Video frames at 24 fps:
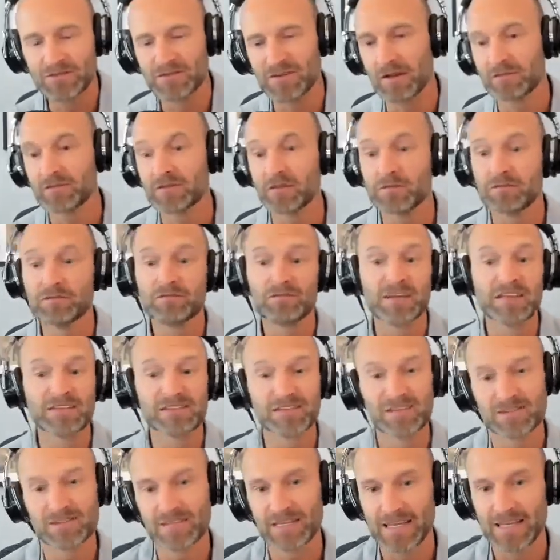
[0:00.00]
So you have to
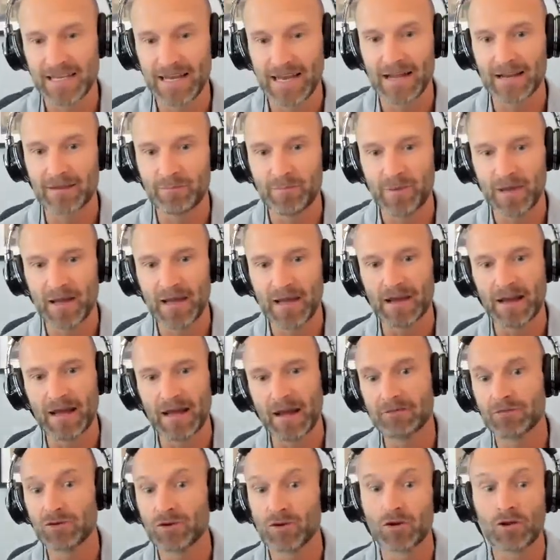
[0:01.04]
physically get out of bed,
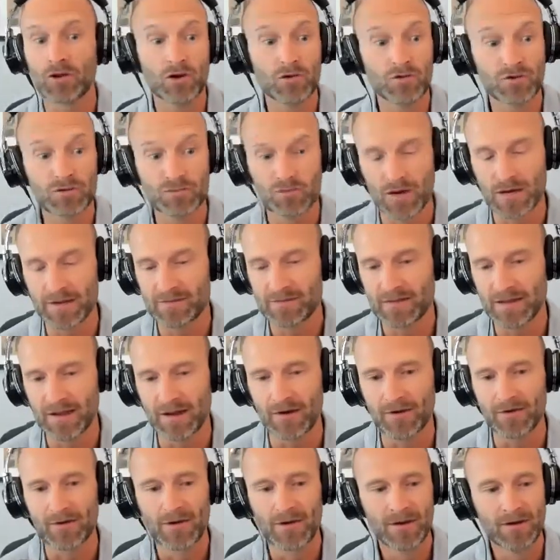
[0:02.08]
have your clothes right
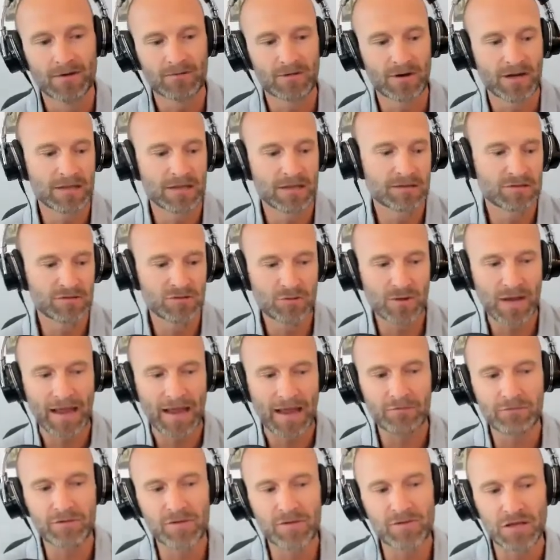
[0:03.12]
there, right? Do
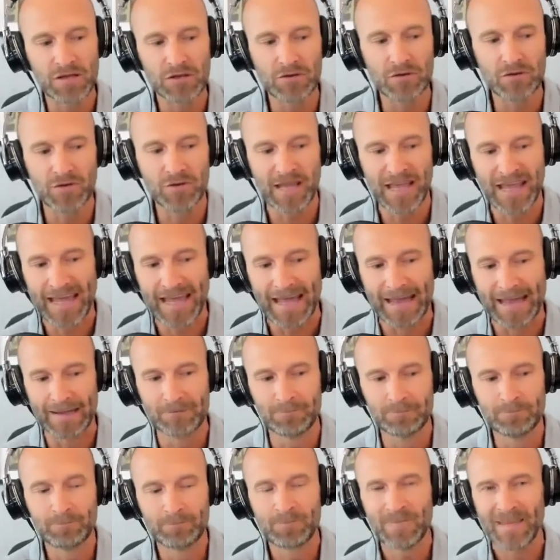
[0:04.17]
everything you
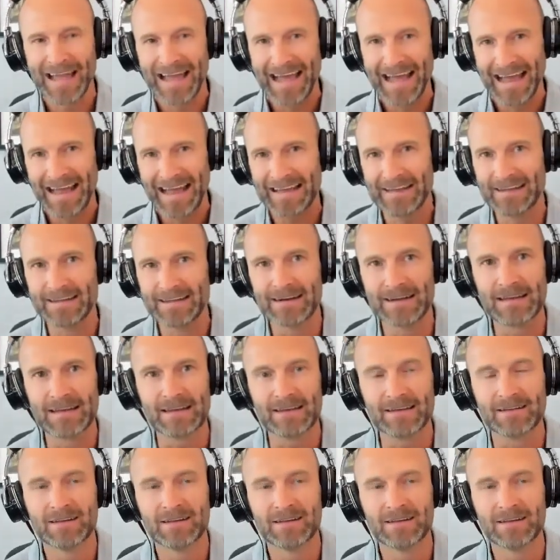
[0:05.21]
can at night